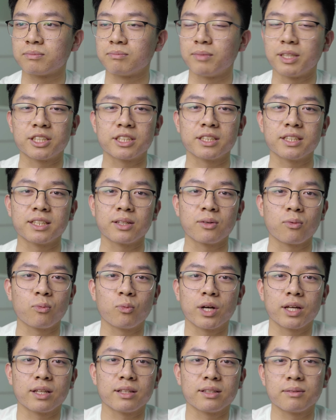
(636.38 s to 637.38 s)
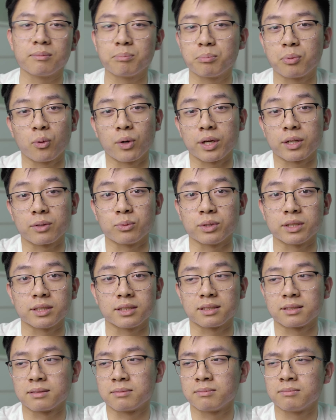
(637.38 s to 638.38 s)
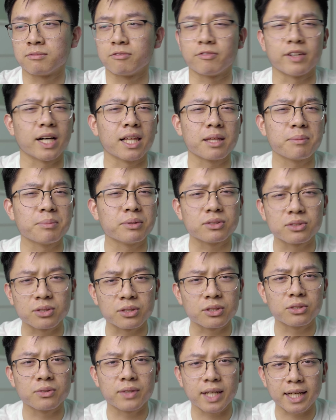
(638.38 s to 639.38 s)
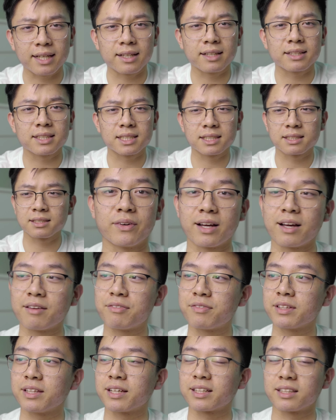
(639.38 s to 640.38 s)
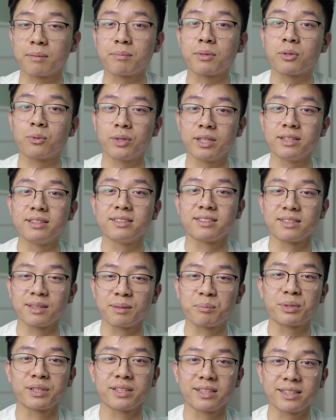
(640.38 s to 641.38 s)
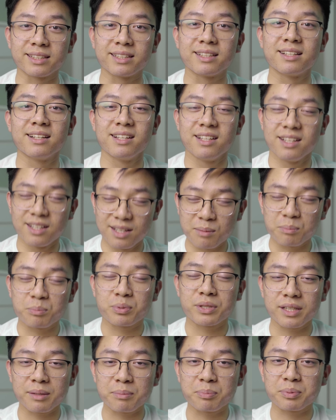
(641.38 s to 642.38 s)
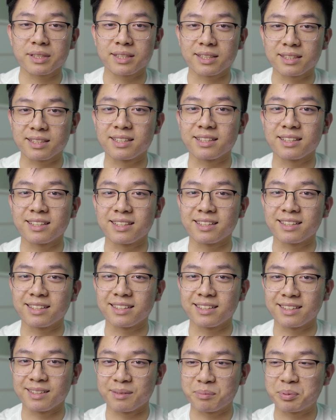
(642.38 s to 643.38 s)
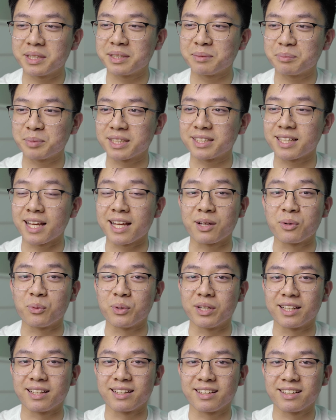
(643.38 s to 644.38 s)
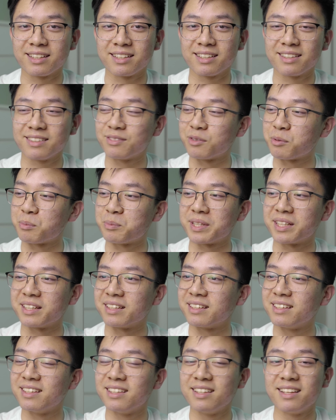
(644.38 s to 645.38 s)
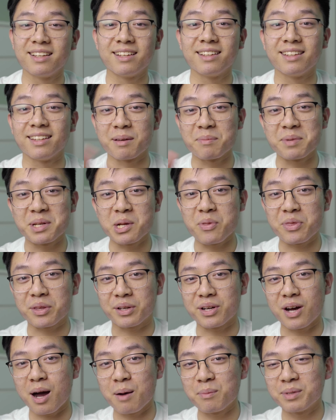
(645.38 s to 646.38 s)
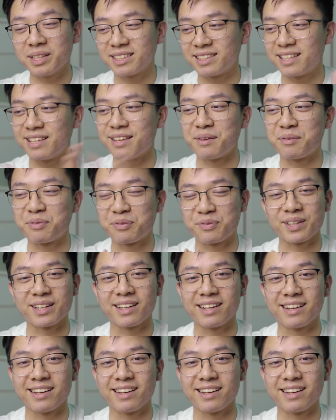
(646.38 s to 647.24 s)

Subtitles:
mentioning what point was valuable to you, I guess. You know, I feel like number one's a pretty big takeaway for me. Let me know in the comments if